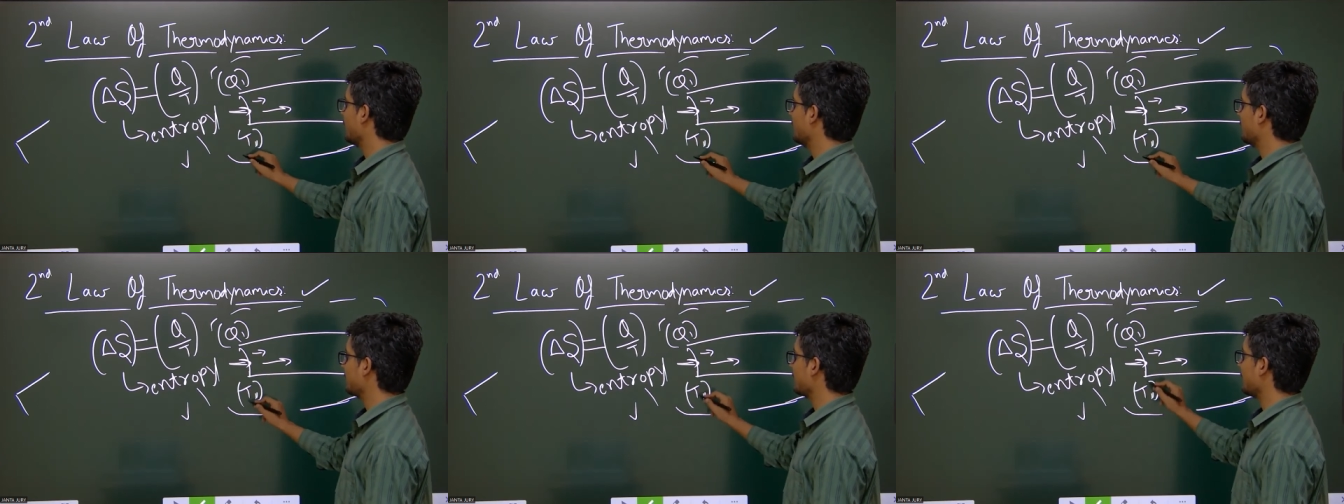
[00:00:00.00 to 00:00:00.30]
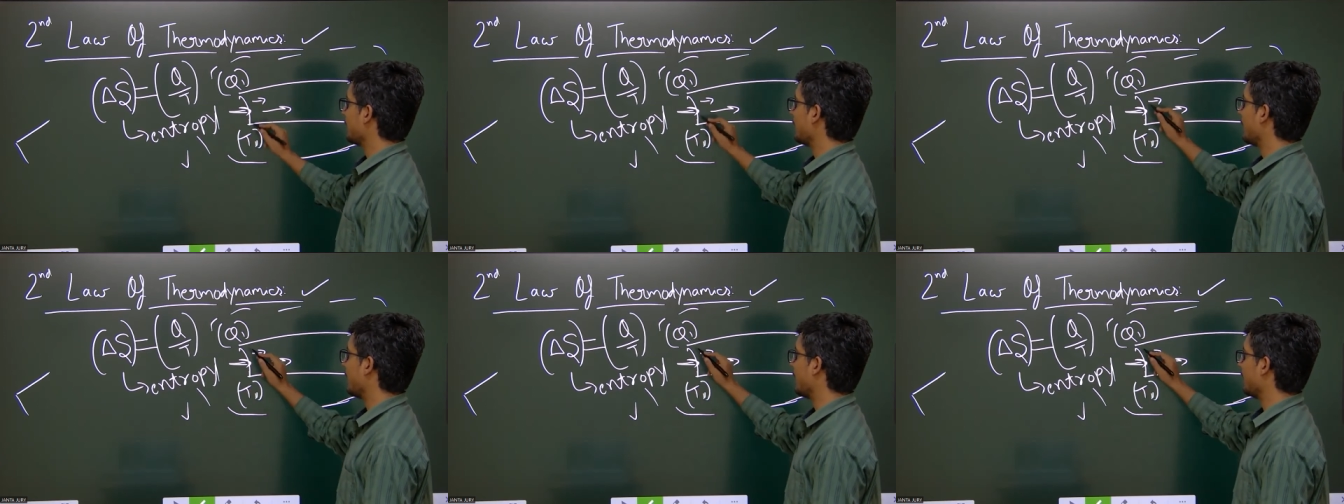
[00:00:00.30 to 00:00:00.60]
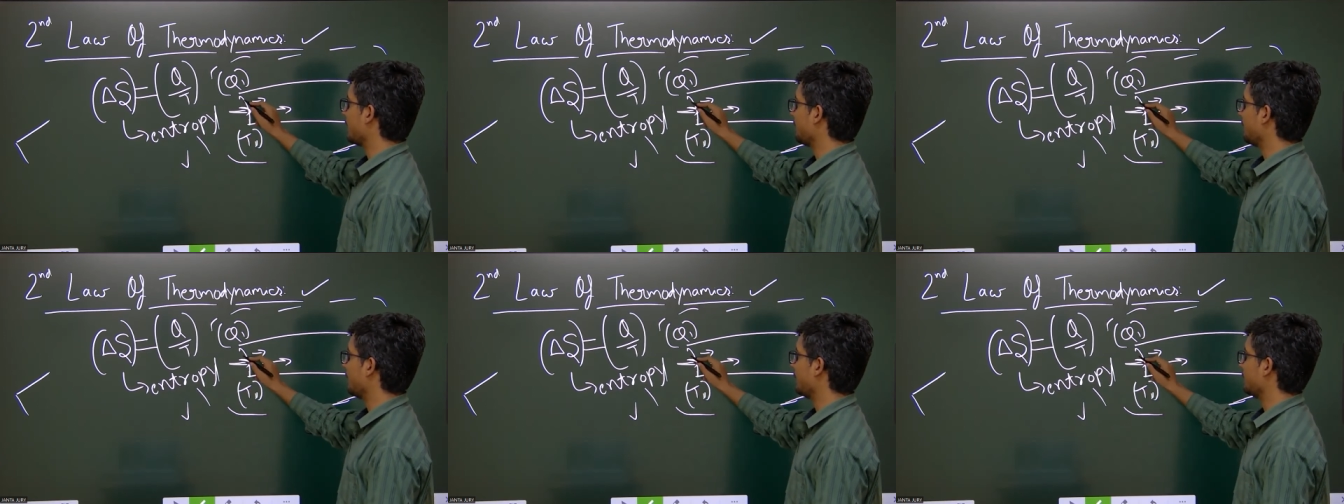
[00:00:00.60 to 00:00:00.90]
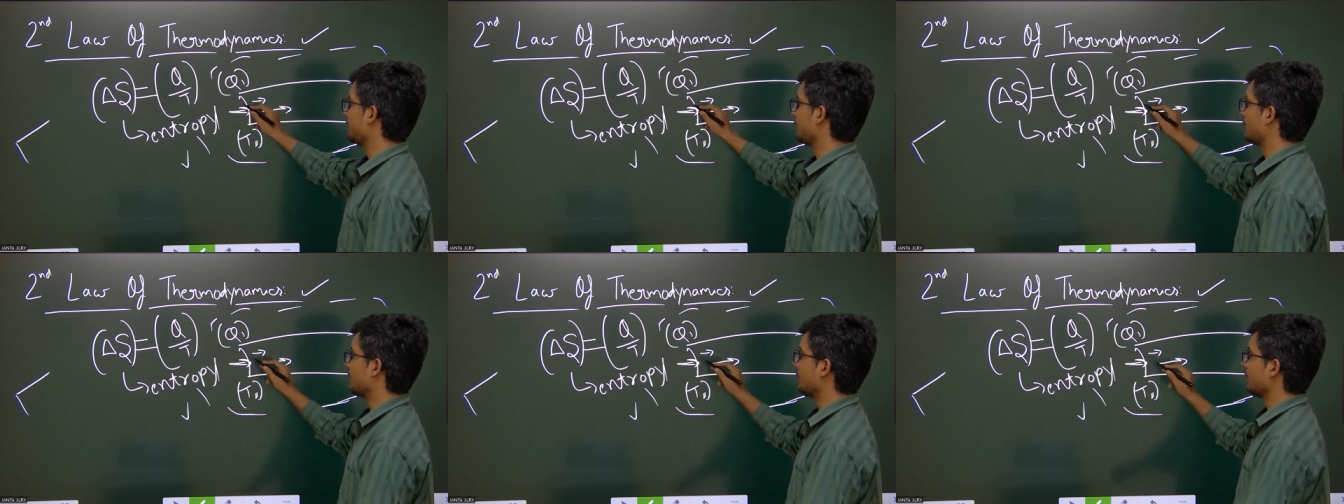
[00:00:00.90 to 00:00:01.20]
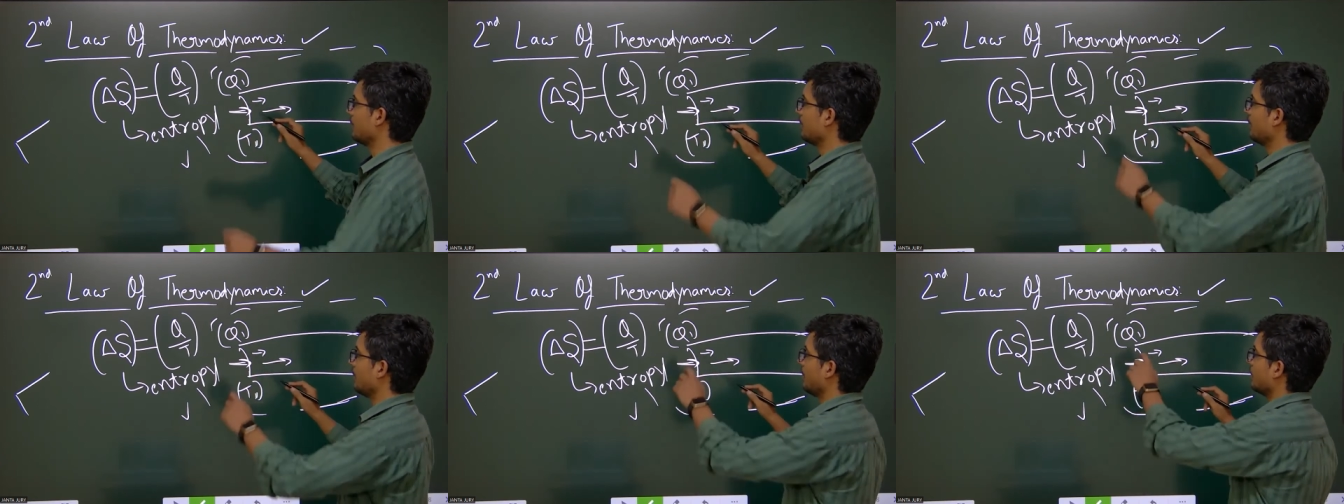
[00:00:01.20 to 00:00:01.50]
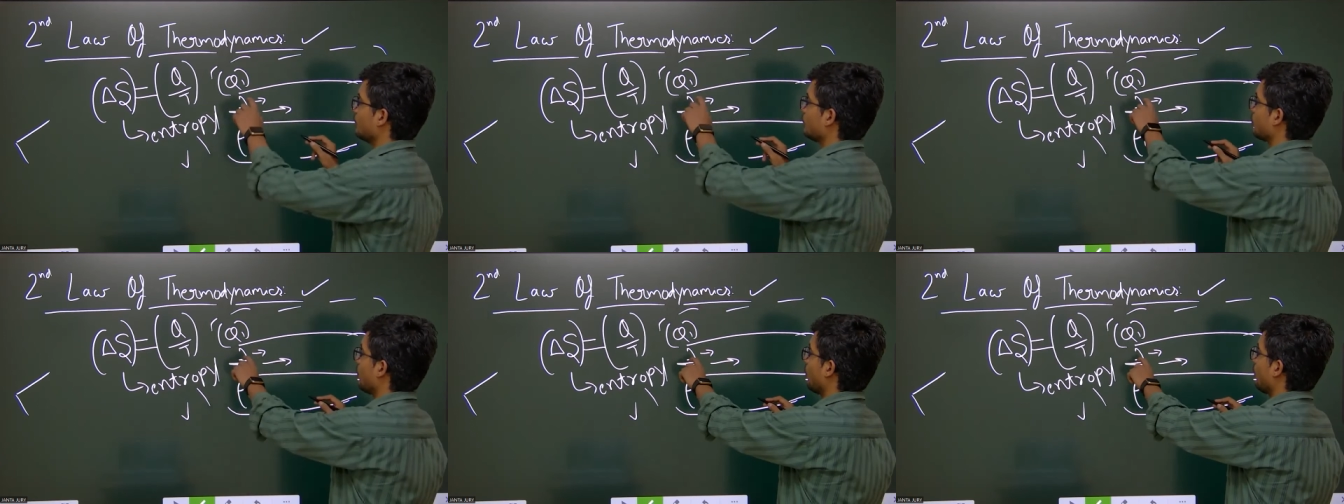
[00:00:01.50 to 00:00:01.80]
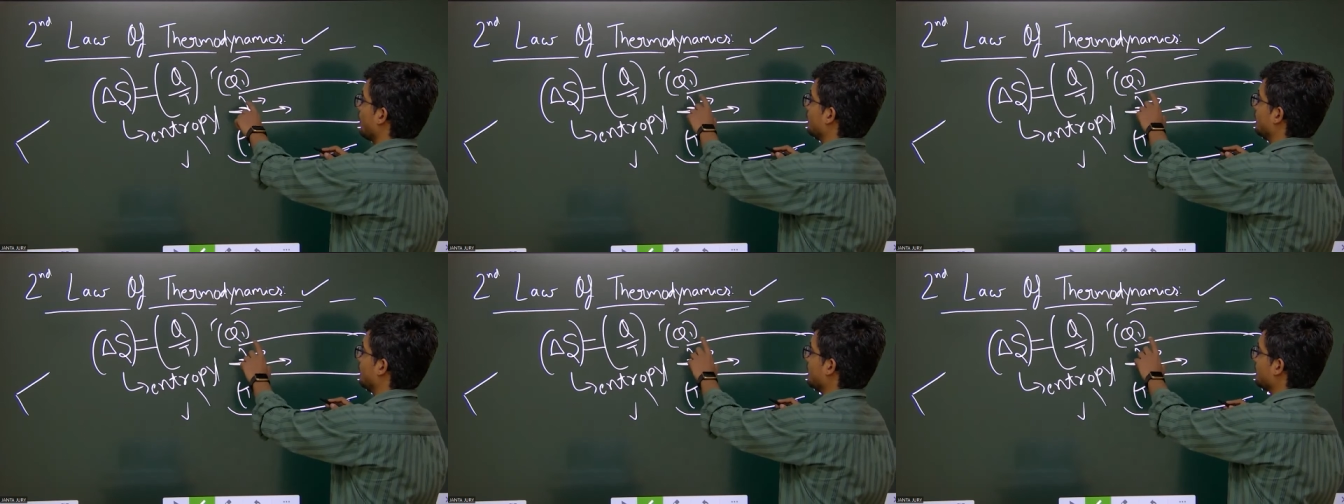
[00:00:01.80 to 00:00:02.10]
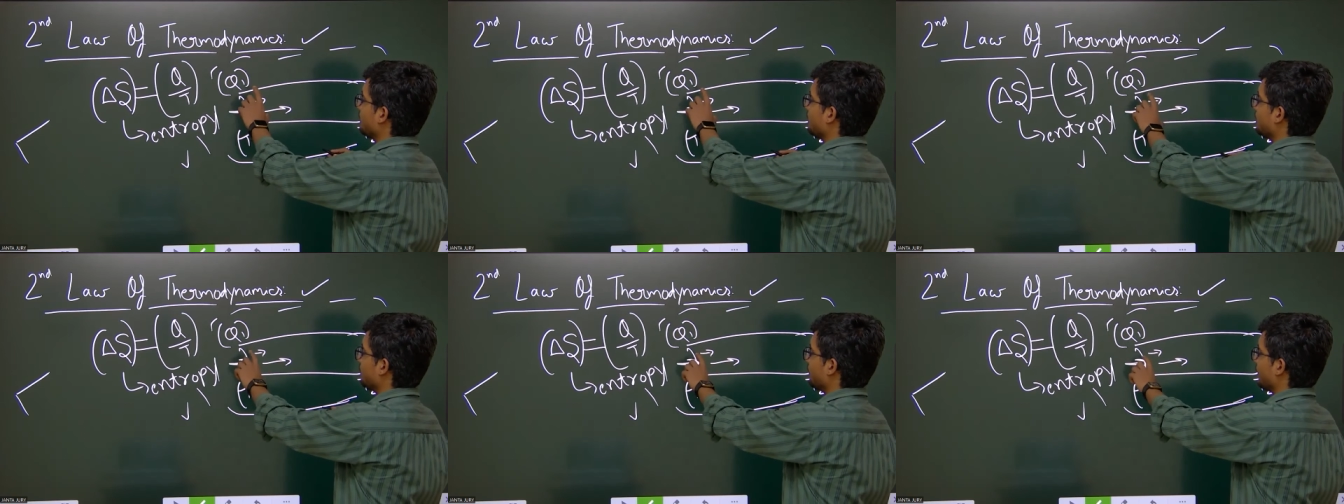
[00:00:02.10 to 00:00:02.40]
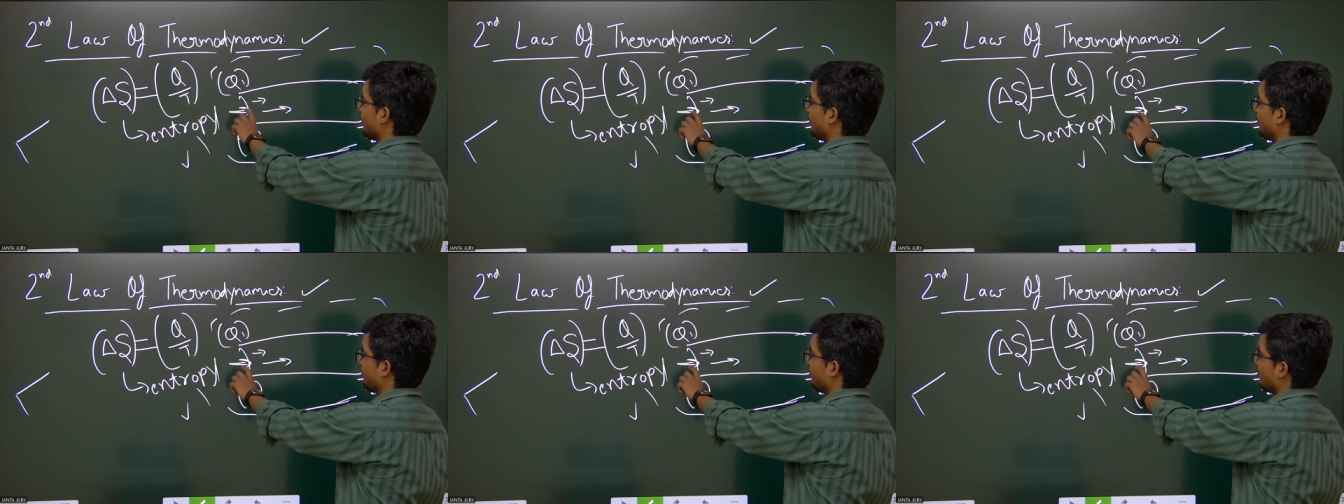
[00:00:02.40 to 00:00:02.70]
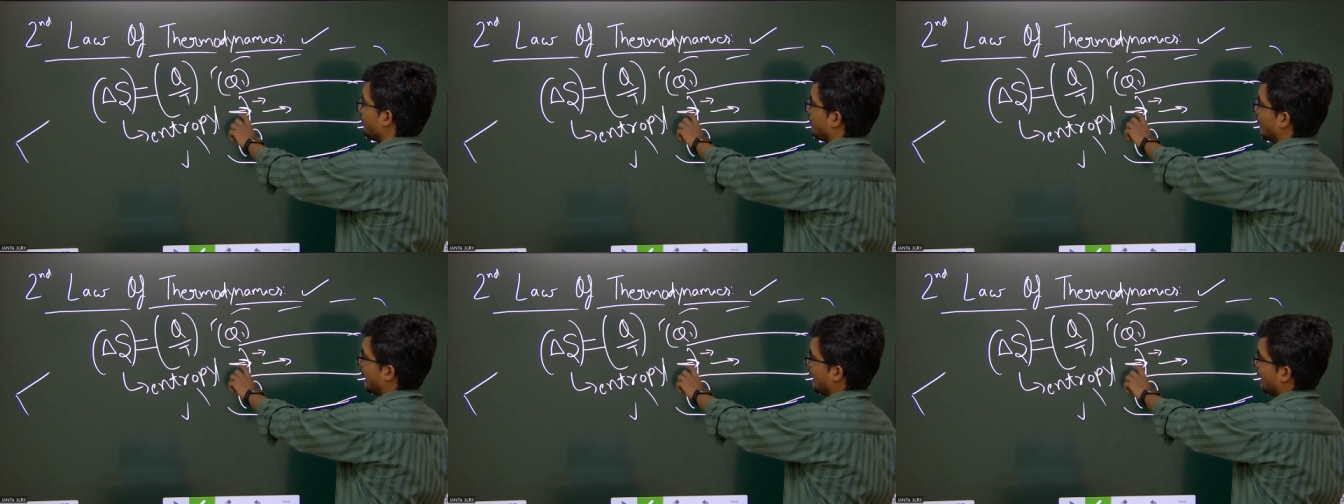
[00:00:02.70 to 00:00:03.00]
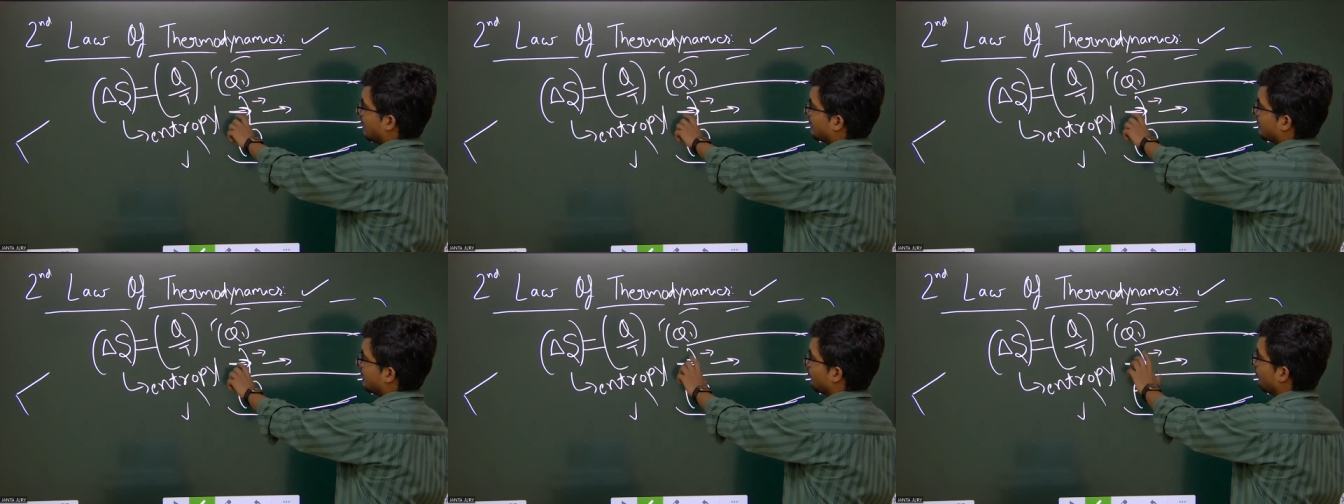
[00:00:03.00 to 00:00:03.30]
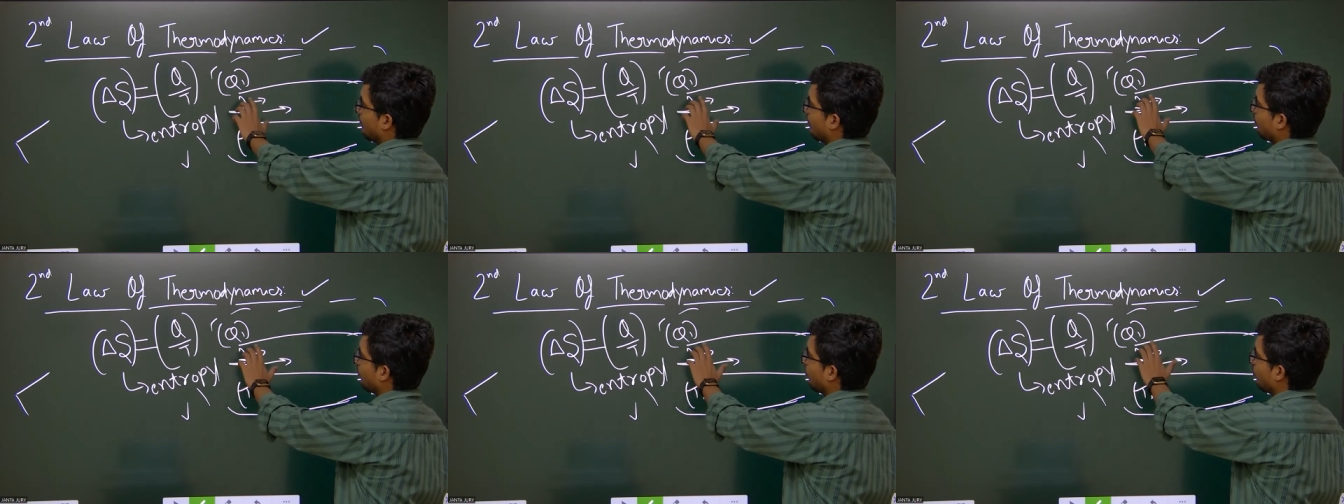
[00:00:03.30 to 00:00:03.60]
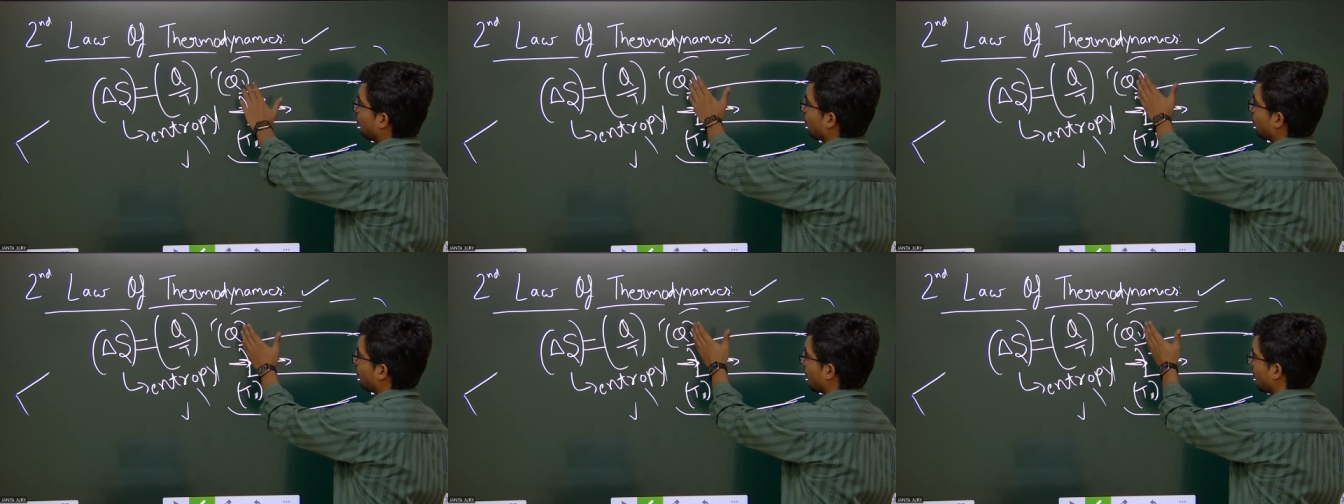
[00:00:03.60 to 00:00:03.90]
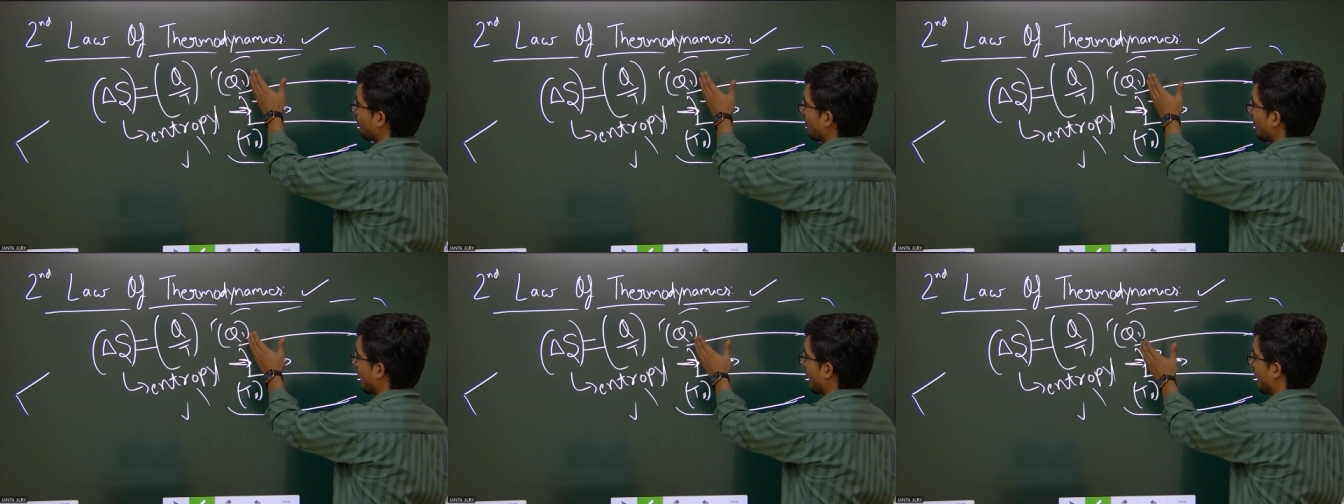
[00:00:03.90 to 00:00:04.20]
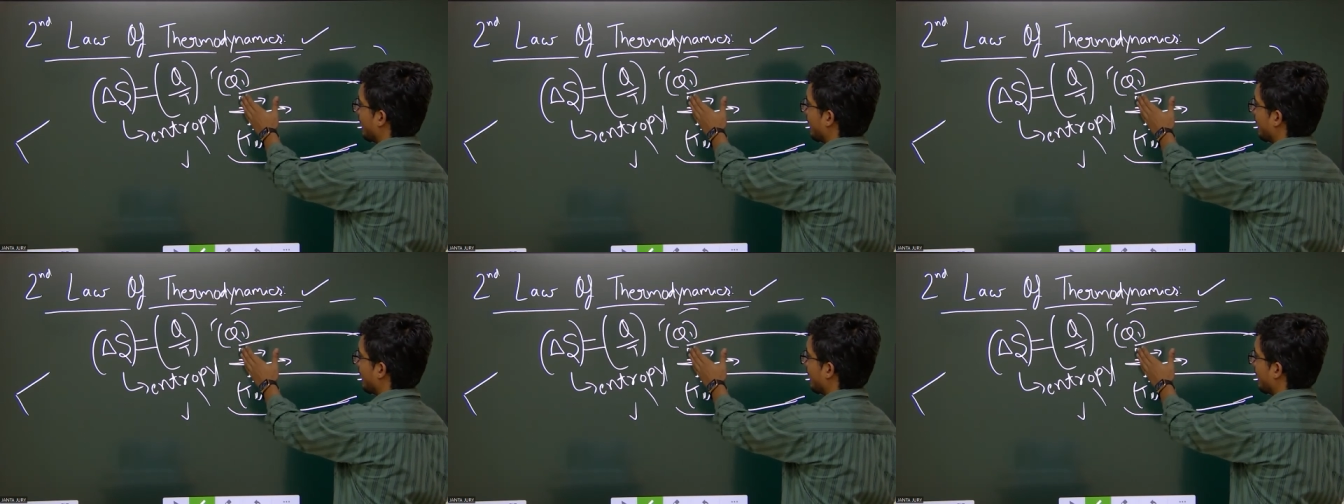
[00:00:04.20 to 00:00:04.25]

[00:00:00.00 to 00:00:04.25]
It's a higher temperature. So this energy will move from